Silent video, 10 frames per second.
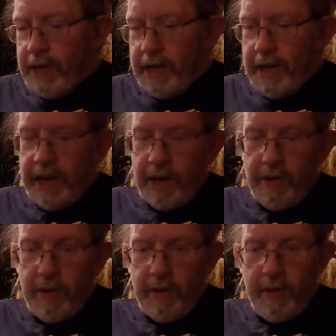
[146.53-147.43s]

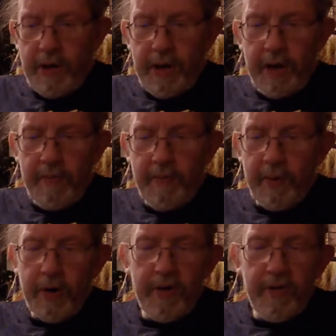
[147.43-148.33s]
getting
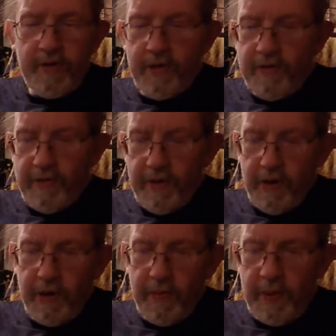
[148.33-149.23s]
burrs off
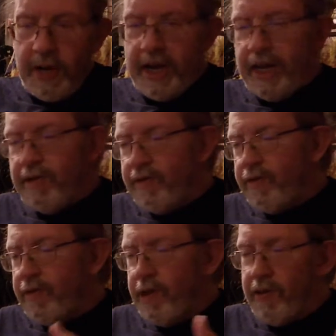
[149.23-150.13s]
sword blades,
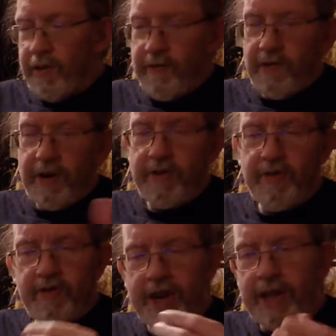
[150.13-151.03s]
cleaning off rust,
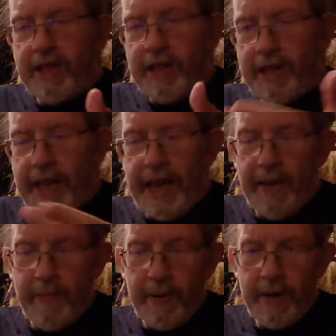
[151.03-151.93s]
checking the tape
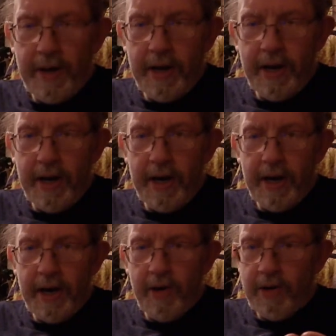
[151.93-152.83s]

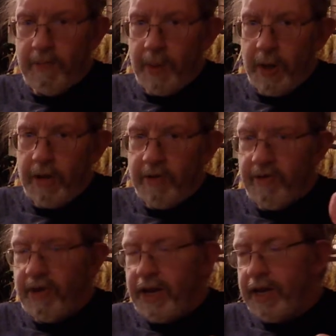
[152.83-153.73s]
on blunts,
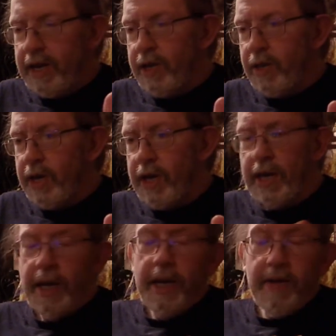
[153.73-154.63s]
that kind of thing.
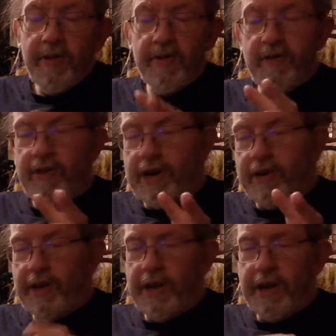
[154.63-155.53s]
This is your
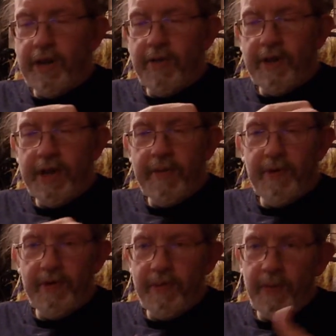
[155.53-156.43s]
ideal time
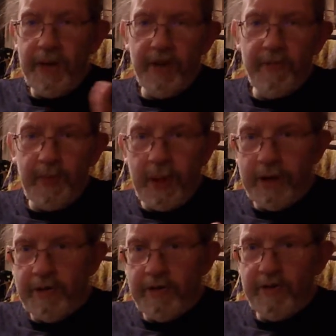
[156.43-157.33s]
to replace
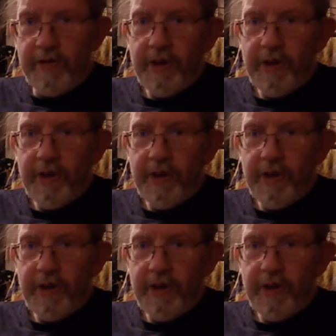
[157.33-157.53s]
blunts,